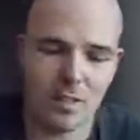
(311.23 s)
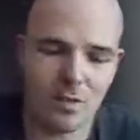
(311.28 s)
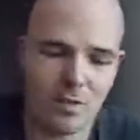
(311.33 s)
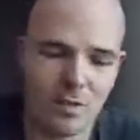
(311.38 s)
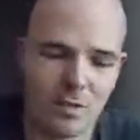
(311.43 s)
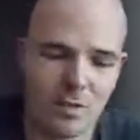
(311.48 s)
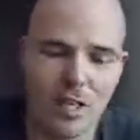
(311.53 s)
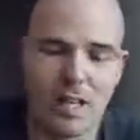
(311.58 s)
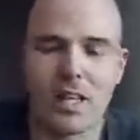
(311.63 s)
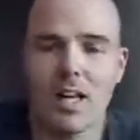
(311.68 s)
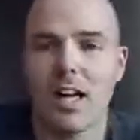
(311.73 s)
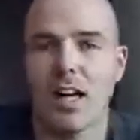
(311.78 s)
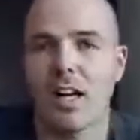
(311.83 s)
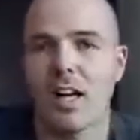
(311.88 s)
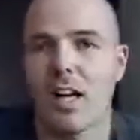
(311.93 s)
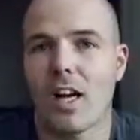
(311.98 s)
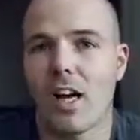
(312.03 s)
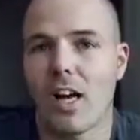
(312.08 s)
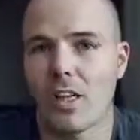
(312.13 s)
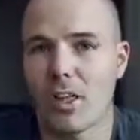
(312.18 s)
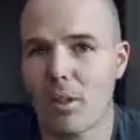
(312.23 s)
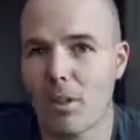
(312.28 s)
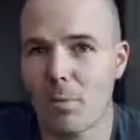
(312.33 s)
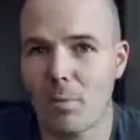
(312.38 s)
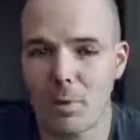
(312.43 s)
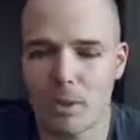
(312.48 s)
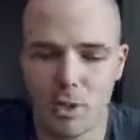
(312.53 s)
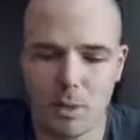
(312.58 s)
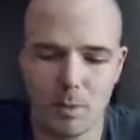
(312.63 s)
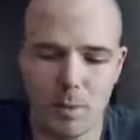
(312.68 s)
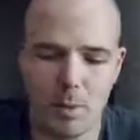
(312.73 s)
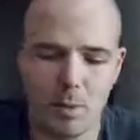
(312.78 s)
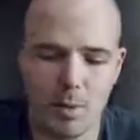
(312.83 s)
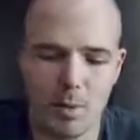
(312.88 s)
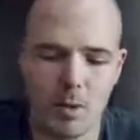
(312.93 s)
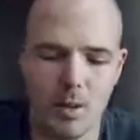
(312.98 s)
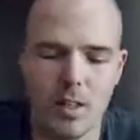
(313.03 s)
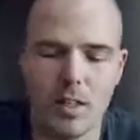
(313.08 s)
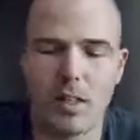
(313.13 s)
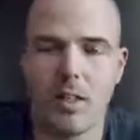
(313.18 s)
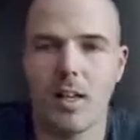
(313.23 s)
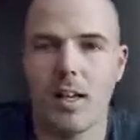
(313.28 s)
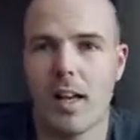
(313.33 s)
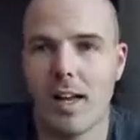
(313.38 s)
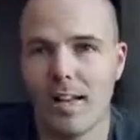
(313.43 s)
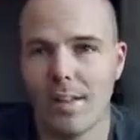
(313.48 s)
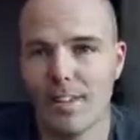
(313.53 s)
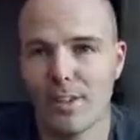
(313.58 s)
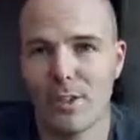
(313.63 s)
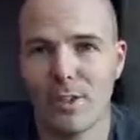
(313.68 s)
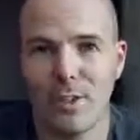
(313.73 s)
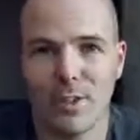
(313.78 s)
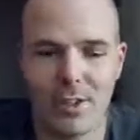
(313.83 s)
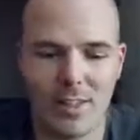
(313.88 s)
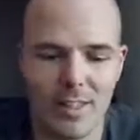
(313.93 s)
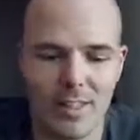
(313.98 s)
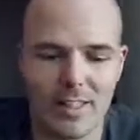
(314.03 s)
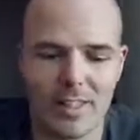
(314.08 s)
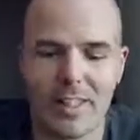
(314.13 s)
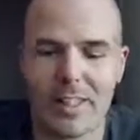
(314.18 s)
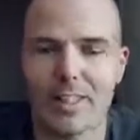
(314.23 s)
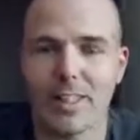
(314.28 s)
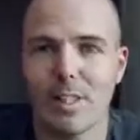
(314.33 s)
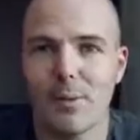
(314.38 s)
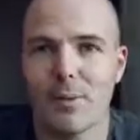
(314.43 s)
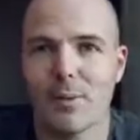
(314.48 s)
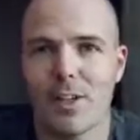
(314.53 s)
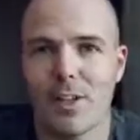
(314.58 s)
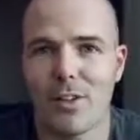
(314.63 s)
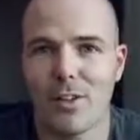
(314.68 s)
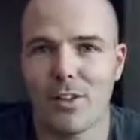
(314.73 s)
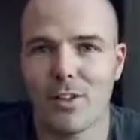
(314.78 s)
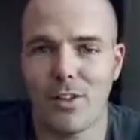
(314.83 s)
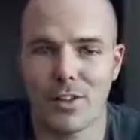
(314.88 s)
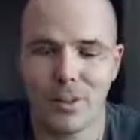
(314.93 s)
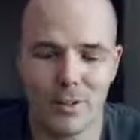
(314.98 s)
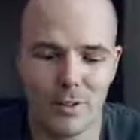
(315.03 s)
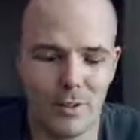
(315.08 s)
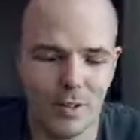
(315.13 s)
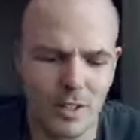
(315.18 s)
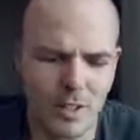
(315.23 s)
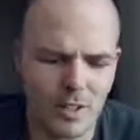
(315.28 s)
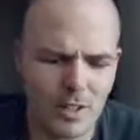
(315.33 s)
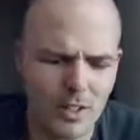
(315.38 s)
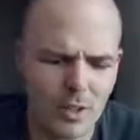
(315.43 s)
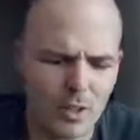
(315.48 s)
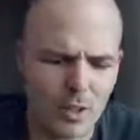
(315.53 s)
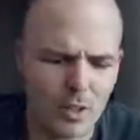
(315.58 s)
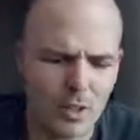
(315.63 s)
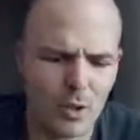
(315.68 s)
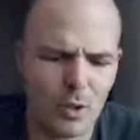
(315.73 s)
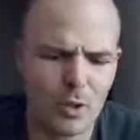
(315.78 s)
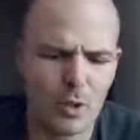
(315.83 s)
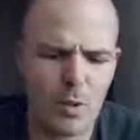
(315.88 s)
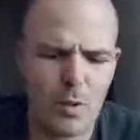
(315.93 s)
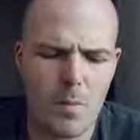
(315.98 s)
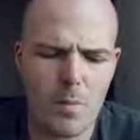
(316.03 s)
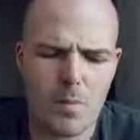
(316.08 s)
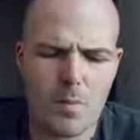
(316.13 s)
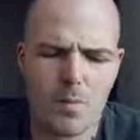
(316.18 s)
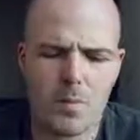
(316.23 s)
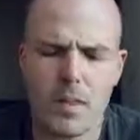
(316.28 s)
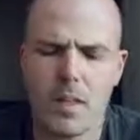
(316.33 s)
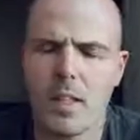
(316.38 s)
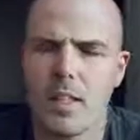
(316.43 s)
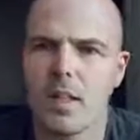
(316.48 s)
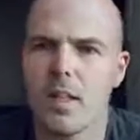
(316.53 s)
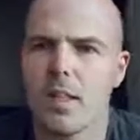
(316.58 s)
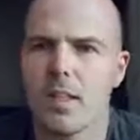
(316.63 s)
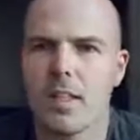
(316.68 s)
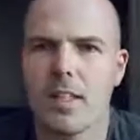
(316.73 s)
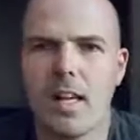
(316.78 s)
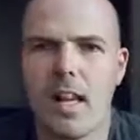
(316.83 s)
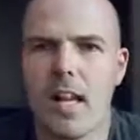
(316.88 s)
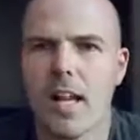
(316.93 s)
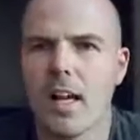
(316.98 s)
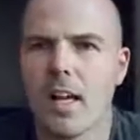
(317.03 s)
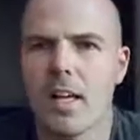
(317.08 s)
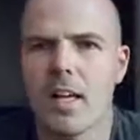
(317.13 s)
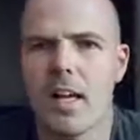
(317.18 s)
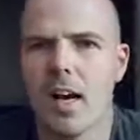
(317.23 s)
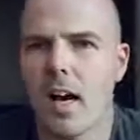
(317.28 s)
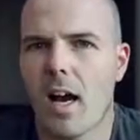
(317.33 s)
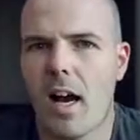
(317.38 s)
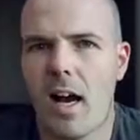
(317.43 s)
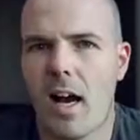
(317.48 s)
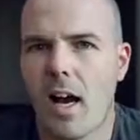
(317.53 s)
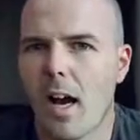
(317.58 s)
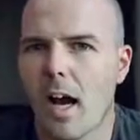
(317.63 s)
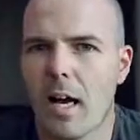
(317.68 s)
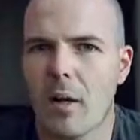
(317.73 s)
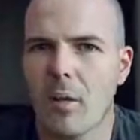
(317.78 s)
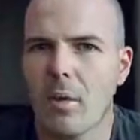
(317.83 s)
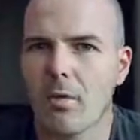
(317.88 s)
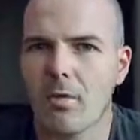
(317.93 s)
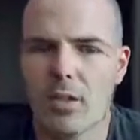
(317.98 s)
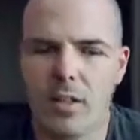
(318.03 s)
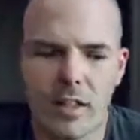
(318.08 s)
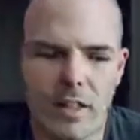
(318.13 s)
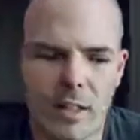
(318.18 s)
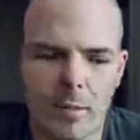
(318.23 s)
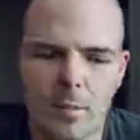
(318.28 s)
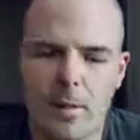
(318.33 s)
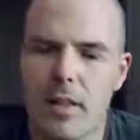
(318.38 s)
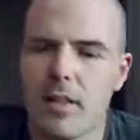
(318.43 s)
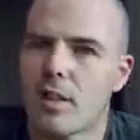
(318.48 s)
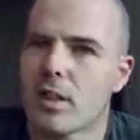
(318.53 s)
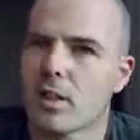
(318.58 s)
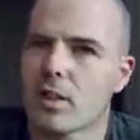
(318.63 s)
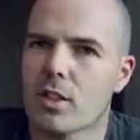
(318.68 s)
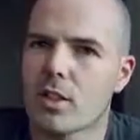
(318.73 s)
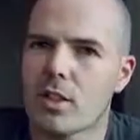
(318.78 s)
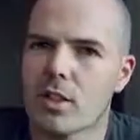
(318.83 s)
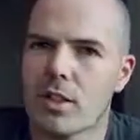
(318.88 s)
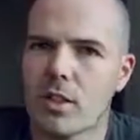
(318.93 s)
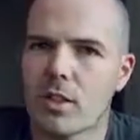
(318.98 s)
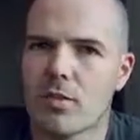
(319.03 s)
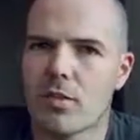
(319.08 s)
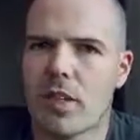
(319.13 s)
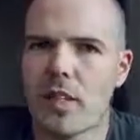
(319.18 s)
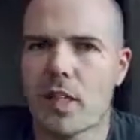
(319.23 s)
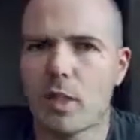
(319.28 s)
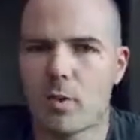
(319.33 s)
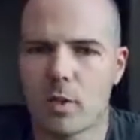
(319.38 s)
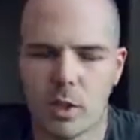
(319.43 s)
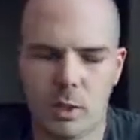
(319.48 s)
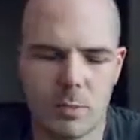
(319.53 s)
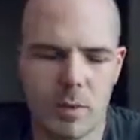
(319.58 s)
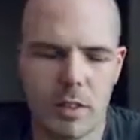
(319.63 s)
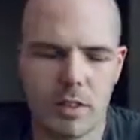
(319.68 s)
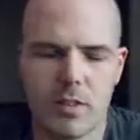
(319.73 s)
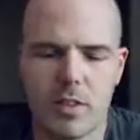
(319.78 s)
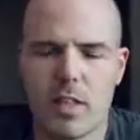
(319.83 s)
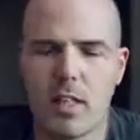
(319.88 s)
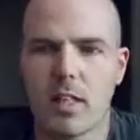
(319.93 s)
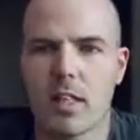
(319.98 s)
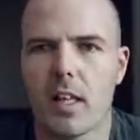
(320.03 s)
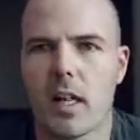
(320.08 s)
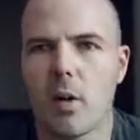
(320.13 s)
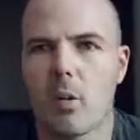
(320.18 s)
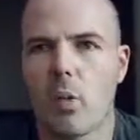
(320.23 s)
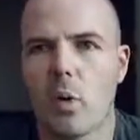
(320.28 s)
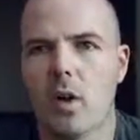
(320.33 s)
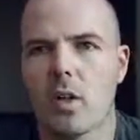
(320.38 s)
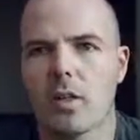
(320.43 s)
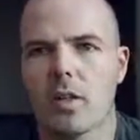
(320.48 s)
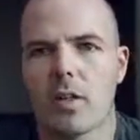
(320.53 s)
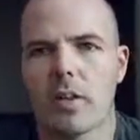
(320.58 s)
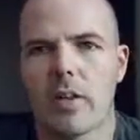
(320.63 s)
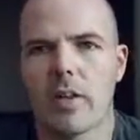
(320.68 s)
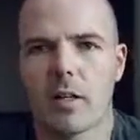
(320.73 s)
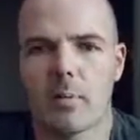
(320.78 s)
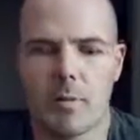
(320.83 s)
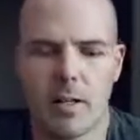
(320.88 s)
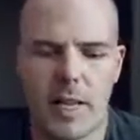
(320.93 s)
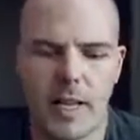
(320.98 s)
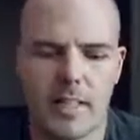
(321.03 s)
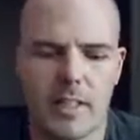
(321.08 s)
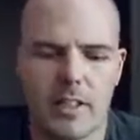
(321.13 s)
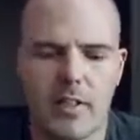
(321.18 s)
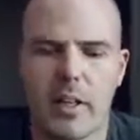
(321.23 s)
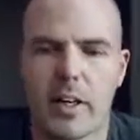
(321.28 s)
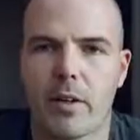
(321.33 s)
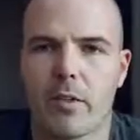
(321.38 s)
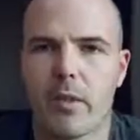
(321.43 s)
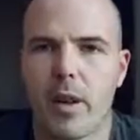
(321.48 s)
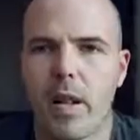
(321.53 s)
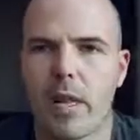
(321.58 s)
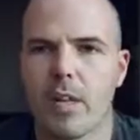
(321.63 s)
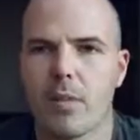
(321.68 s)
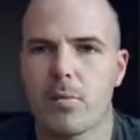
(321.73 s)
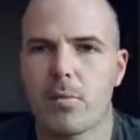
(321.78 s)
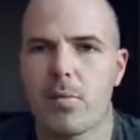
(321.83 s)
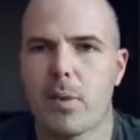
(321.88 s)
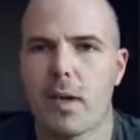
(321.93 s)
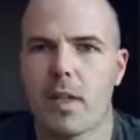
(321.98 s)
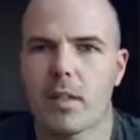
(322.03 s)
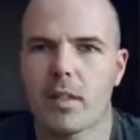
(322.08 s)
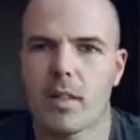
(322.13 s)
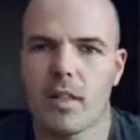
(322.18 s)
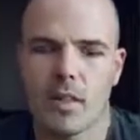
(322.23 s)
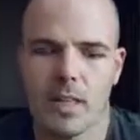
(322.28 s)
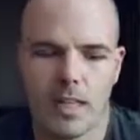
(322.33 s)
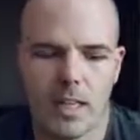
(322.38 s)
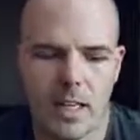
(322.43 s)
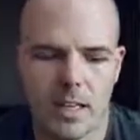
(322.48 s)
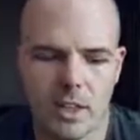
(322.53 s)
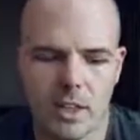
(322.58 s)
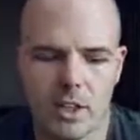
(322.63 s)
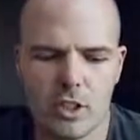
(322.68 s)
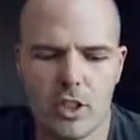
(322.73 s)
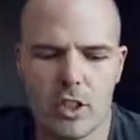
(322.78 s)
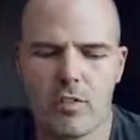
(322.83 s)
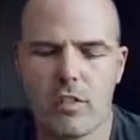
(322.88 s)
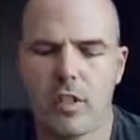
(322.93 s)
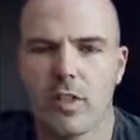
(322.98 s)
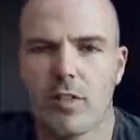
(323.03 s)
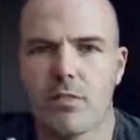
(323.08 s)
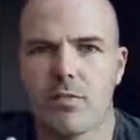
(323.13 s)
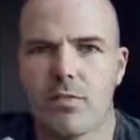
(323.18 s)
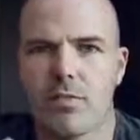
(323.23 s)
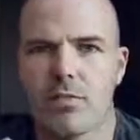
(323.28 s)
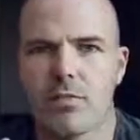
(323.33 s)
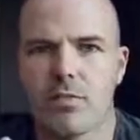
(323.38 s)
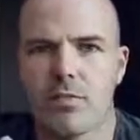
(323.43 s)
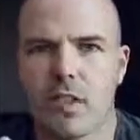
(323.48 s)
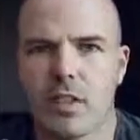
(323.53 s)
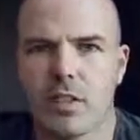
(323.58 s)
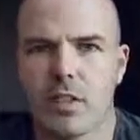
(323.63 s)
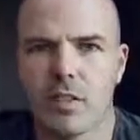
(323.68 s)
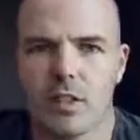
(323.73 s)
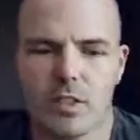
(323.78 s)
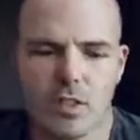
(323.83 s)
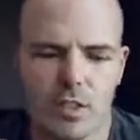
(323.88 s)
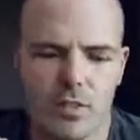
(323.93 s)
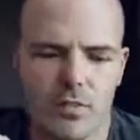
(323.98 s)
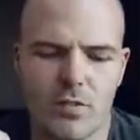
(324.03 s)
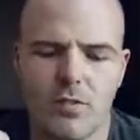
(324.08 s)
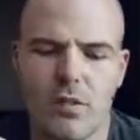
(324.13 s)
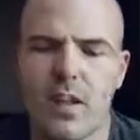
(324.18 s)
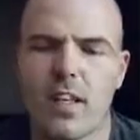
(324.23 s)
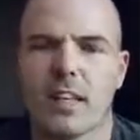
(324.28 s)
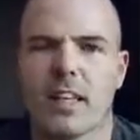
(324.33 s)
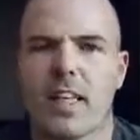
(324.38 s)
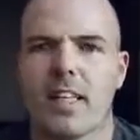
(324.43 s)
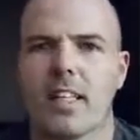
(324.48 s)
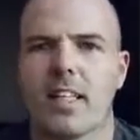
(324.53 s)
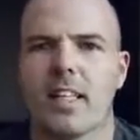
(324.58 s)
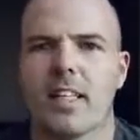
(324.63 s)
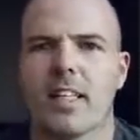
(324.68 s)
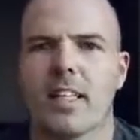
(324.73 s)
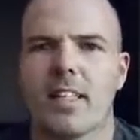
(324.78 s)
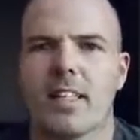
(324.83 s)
for another bunch of people, and you know, you get the idea with the other two. So yeah, I will freely admit this video was a bit of a wandering, meandering rant, but I just sort of had to, I just felt like